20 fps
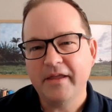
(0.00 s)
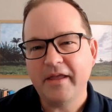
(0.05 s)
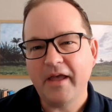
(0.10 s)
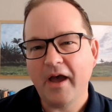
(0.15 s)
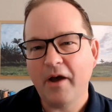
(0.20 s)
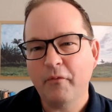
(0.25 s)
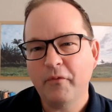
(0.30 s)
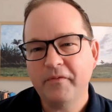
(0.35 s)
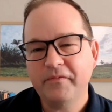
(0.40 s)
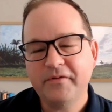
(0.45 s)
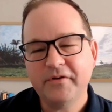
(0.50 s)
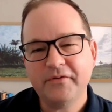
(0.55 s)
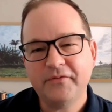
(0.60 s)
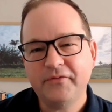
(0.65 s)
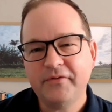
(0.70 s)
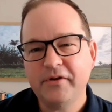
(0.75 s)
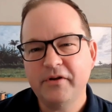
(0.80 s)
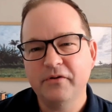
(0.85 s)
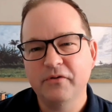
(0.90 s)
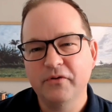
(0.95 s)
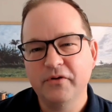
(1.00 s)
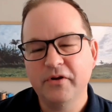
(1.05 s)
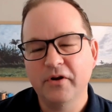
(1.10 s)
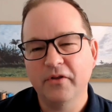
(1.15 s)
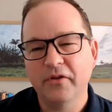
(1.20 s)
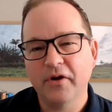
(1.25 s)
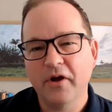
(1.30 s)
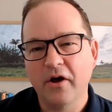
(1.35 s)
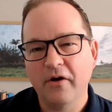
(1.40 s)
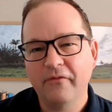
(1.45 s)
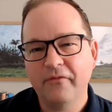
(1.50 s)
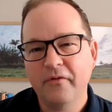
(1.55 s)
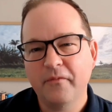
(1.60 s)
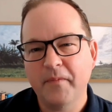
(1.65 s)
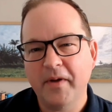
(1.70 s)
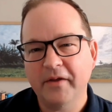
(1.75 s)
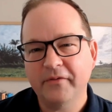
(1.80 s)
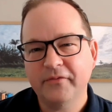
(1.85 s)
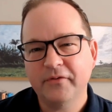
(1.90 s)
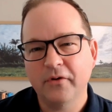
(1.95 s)
we've just seen, the Gulf of
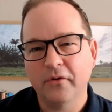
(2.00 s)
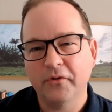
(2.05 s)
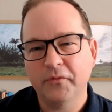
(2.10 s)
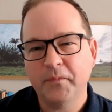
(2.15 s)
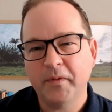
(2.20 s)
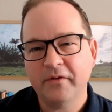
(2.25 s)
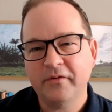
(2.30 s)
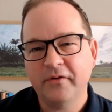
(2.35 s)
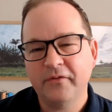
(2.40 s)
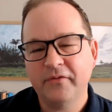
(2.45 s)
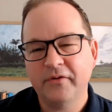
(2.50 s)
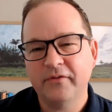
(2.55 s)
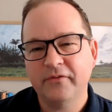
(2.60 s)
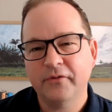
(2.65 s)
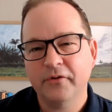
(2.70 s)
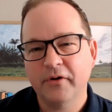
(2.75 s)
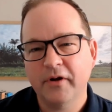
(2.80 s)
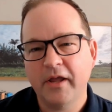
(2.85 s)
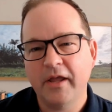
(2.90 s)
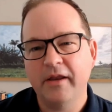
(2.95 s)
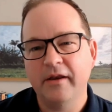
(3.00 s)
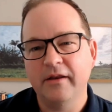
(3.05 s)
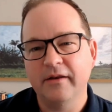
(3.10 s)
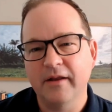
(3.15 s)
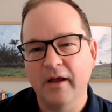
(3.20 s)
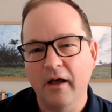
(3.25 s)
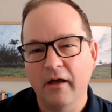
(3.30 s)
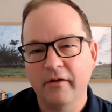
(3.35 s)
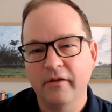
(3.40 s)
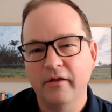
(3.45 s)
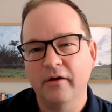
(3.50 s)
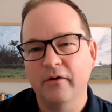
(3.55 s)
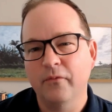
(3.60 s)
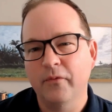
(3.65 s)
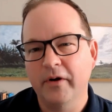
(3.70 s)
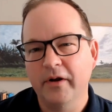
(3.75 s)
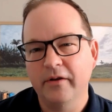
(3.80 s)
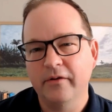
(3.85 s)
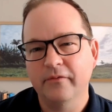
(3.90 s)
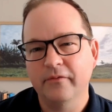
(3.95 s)
Mexico, especially since Hurricane Idalia went
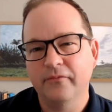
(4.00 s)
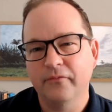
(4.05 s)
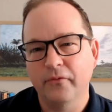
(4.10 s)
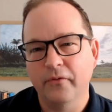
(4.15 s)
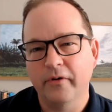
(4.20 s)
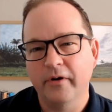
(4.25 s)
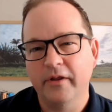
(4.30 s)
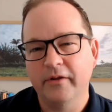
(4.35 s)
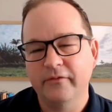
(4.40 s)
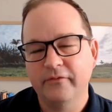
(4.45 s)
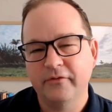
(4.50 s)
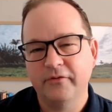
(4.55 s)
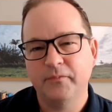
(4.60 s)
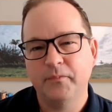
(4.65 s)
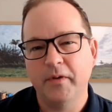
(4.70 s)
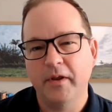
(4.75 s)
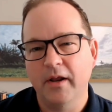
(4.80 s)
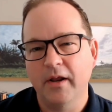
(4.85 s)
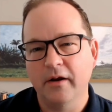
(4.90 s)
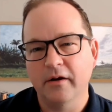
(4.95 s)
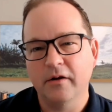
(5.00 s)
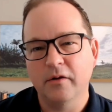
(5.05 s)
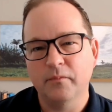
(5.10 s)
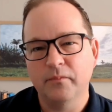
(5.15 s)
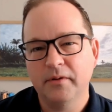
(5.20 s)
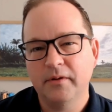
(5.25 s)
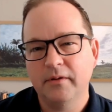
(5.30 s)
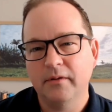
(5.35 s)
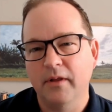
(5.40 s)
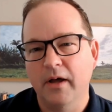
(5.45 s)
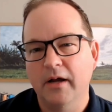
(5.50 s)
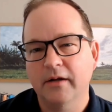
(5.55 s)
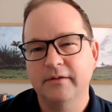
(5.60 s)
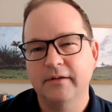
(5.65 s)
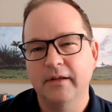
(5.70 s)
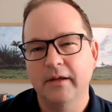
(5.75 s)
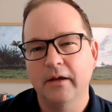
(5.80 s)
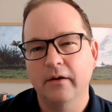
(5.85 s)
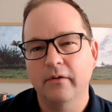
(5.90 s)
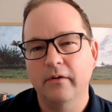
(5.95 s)
into Florida, has just been on complete
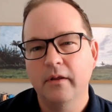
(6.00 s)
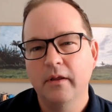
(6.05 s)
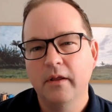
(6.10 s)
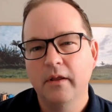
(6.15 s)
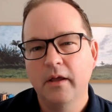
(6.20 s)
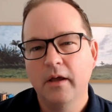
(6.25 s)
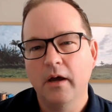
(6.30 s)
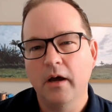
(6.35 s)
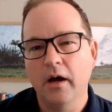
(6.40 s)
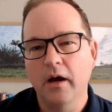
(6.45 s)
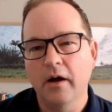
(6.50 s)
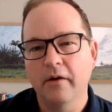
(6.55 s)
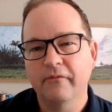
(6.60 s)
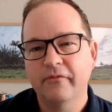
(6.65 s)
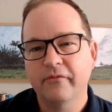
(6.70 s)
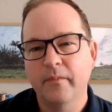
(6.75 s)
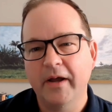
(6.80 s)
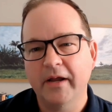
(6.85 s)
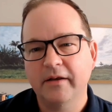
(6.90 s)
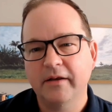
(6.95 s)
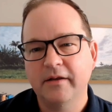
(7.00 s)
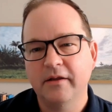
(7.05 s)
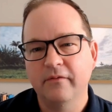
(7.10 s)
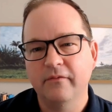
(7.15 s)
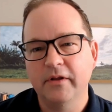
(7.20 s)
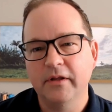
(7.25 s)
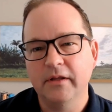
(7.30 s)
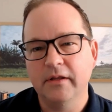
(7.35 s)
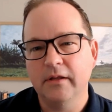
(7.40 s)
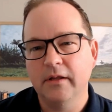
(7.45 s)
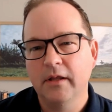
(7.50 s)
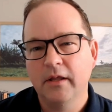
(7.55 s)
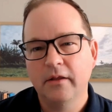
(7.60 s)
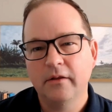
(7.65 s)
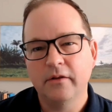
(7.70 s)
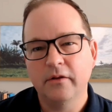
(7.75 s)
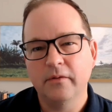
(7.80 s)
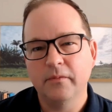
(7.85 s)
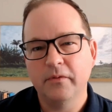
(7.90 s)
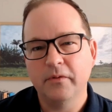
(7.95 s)
lockdown from activity.
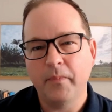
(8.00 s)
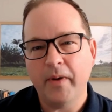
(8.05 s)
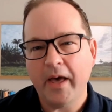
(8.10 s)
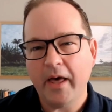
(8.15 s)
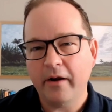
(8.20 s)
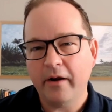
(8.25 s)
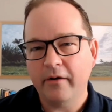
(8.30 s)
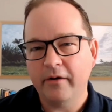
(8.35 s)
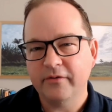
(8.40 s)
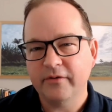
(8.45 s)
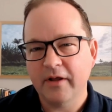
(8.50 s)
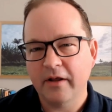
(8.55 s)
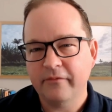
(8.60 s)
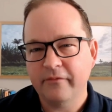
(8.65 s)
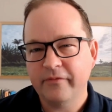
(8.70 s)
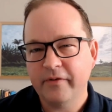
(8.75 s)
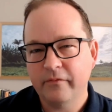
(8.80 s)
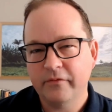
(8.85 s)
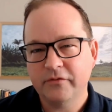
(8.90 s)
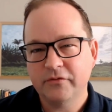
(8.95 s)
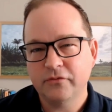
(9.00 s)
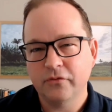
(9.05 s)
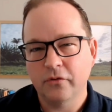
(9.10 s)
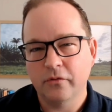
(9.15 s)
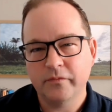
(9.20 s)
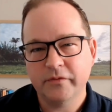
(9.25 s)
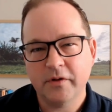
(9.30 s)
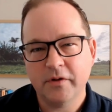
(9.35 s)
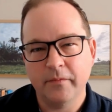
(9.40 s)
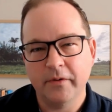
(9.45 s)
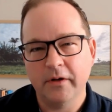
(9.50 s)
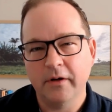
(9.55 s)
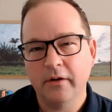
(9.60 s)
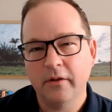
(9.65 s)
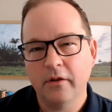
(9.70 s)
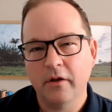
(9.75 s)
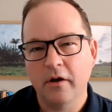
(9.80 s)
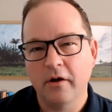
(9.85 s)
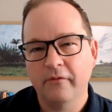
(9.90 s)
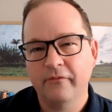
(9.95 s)
The pattern has not favored storms coming into the
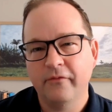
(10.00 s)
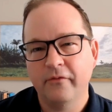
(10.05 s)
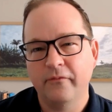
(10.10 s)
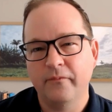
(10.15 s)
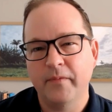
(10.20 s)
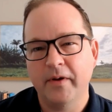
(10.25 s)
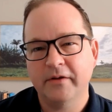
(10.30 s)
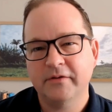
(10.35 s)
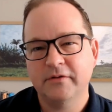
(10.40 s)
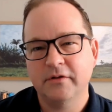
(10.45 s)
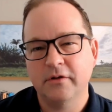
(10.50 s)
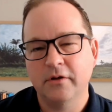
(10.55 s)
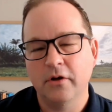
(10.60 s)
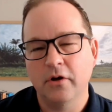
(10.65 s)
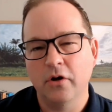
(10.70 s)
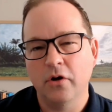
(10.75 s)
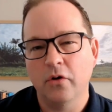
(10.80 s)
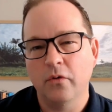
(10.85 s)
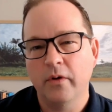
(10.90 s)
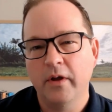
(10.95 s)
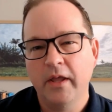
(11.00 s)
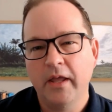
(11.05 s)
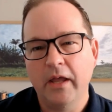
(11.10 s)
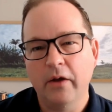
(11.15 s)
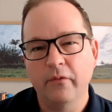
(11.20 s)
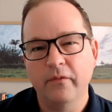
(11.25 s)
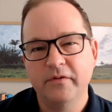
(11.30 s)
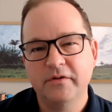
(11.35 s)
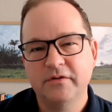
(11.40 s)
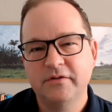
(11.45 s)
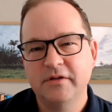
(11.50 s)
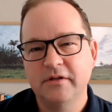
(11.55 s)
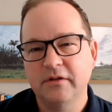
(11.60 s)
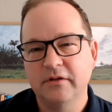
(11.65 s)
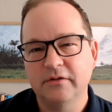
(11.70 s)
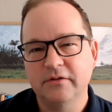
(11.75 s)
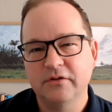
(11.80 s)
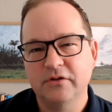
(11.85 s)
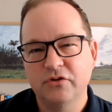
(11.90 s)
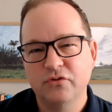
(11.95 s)
Gulf of Mexico, and we've just seen
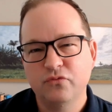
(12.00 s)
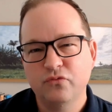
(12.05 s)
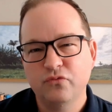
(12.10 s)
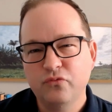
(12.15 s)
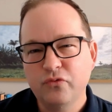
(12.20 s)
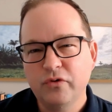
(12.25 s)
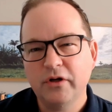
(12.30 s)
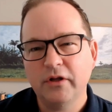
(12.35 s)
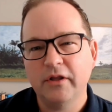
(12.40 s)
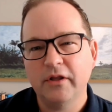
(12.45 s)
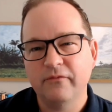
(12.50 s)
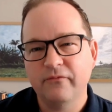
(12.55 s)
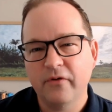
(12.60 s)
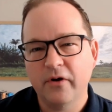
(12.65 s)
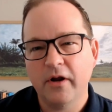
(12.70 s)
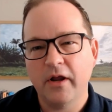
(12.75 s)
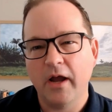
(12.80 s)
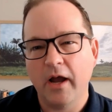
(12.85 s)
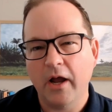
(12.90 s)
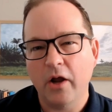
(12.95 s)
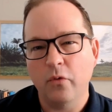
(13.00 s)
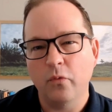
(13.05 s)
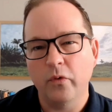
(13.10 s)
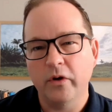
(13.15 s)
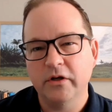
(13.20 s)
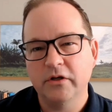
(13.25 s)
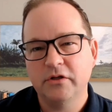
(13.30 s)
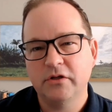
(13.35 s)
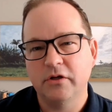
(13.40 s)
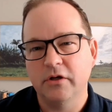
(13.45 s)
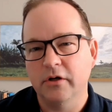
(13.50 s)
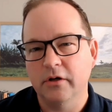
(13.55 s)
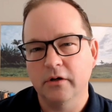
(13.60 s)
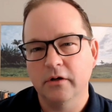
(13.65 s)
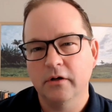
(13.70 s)
these really very high wind shear